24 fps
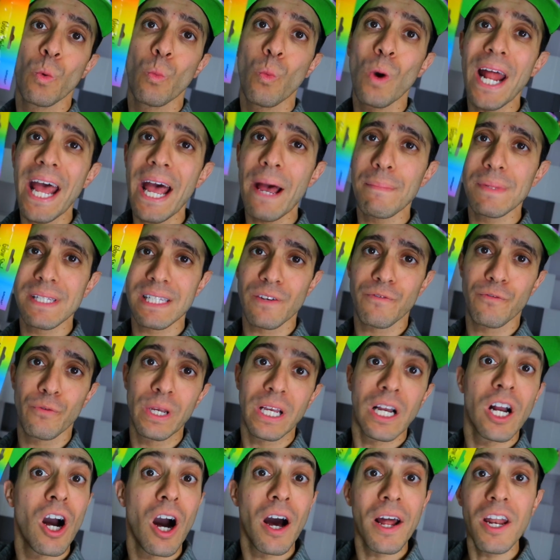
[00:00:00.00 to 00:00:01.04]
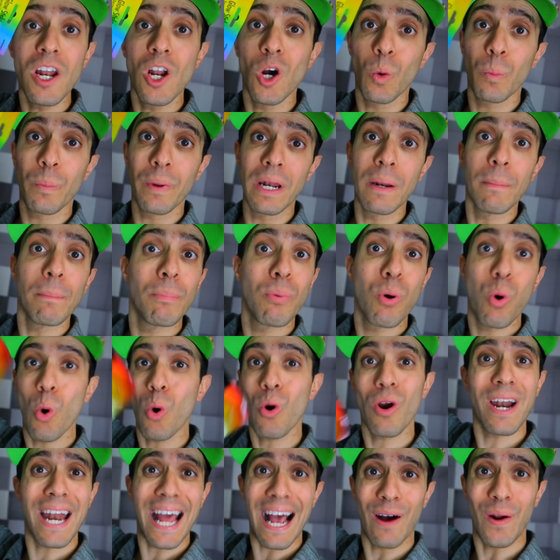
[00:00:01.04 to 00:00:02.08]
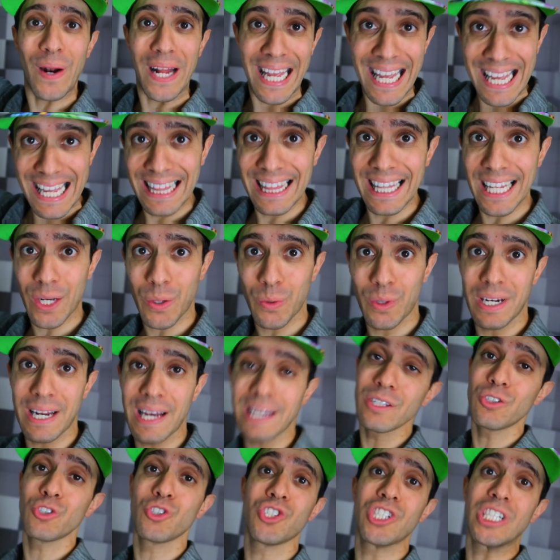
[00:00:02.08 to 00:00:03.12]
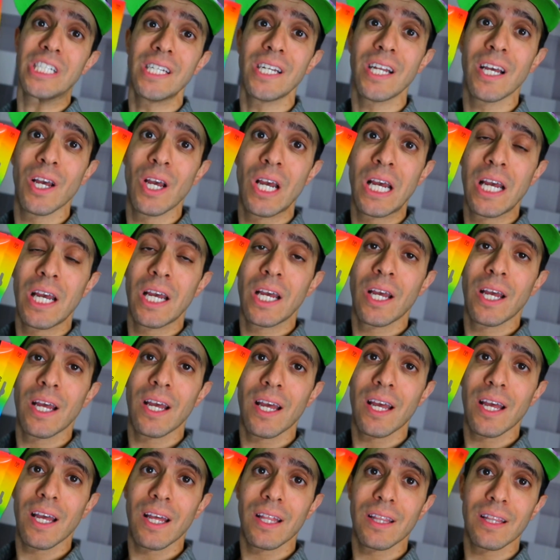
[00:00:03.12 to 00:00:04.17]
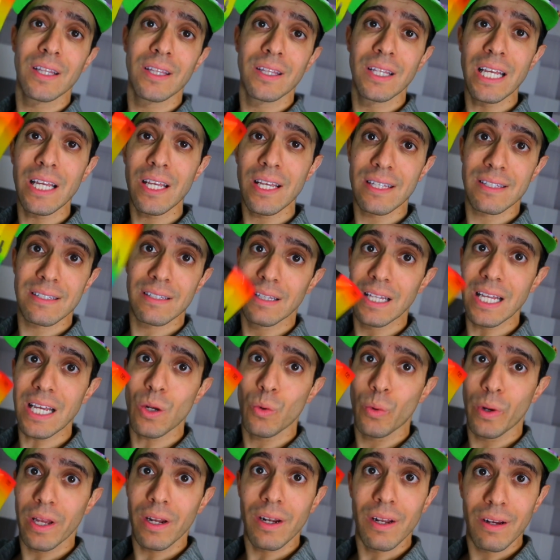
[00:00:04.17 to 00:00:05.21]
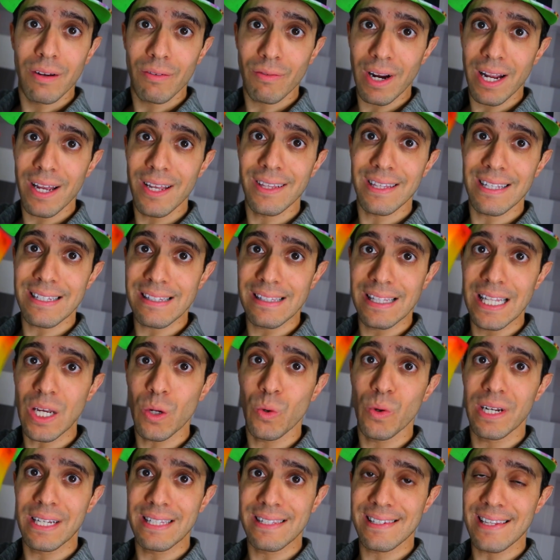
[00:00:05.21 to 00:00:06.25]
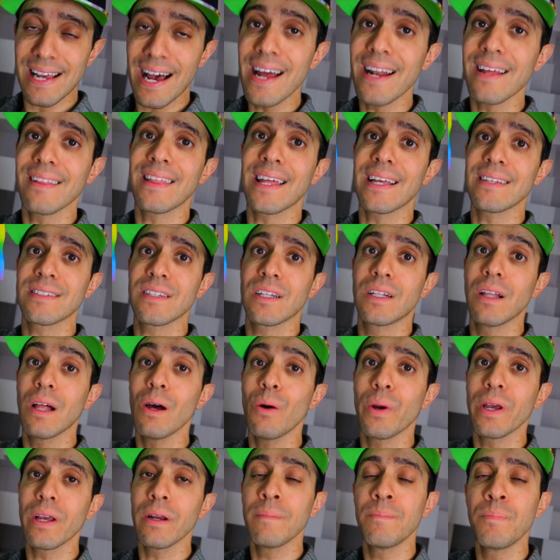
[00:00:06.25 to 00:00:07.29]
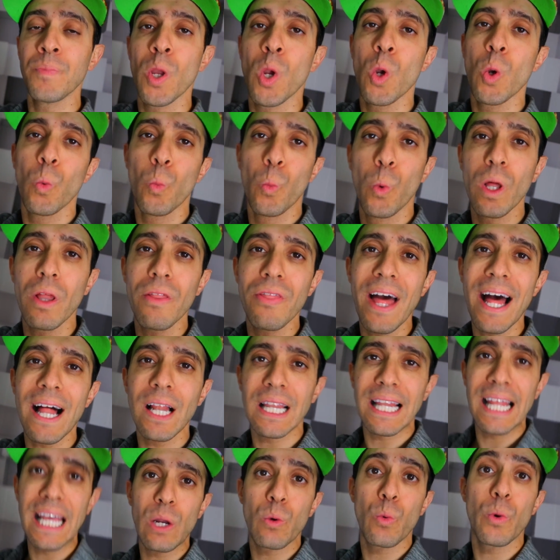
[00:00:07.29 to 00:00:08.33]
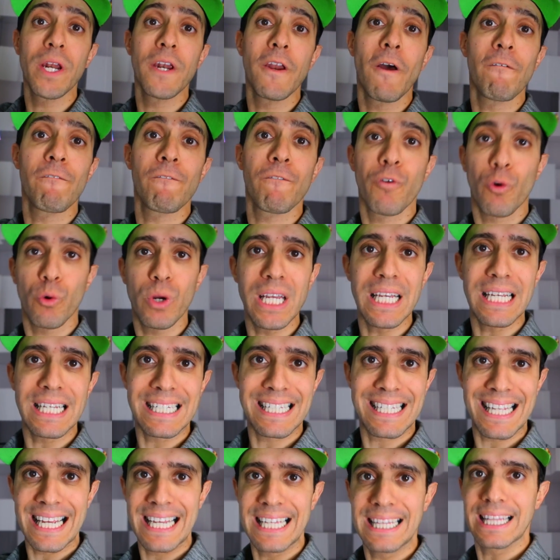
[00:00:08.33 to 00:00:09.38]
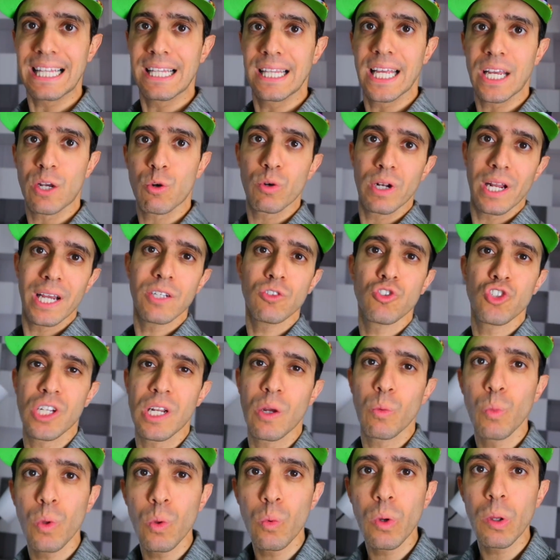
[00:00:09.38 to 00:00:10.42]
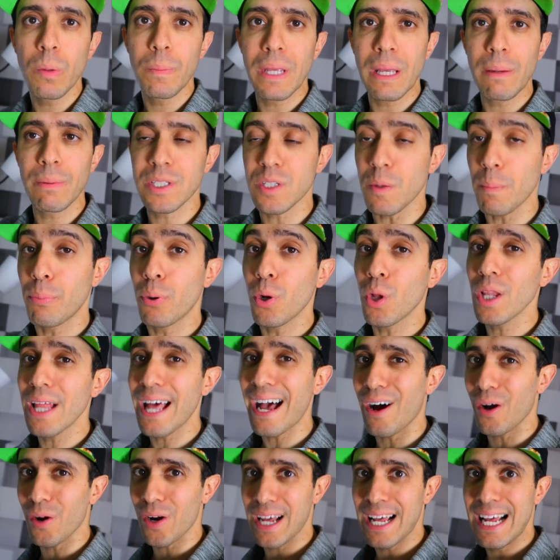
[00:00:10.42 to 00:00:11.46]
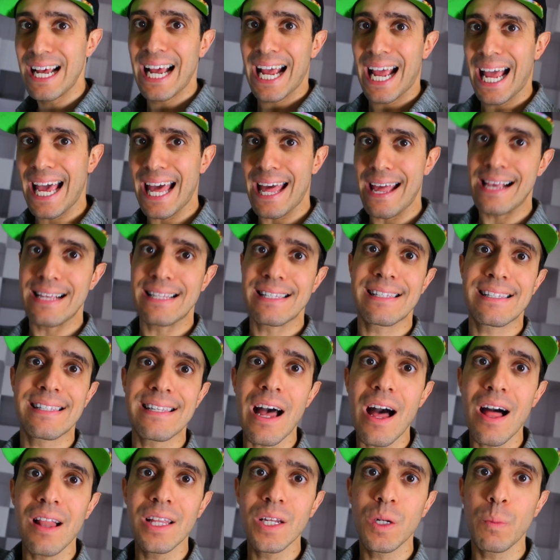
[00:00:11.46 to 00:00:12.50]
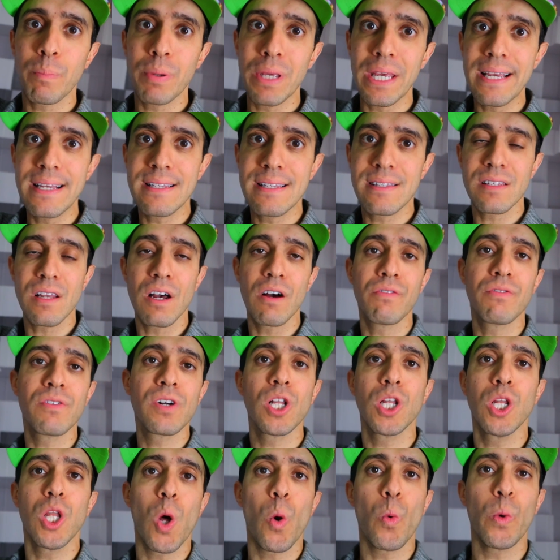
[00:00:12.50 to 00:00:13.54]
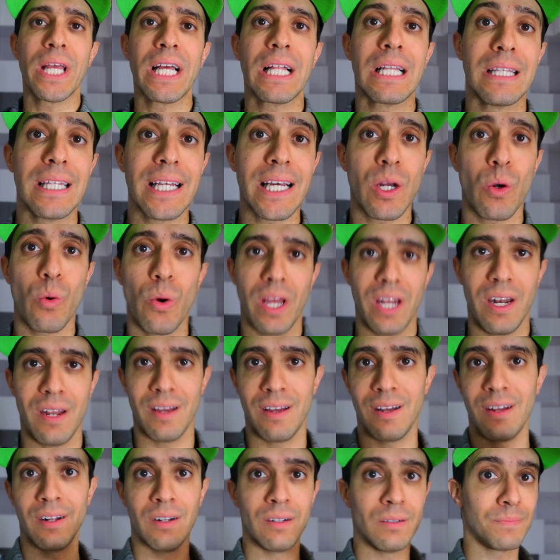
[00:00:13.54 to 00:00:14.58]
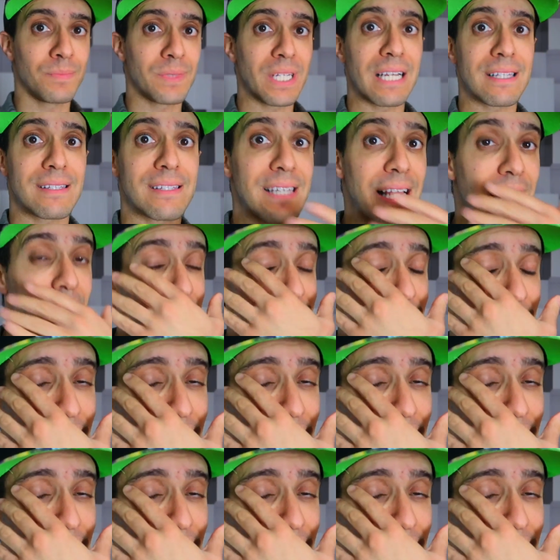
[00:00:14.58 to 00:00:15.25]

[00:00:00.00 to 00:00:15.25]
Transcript: What happens if we cut it open, pour it out in liquid nitrogen? It's liquid, right? There's a liquid inside it that's glowing. Will that liquid freeze in the liquid nitrogen, and will we be able to pull out a solid piece of glowing liquid? It sounds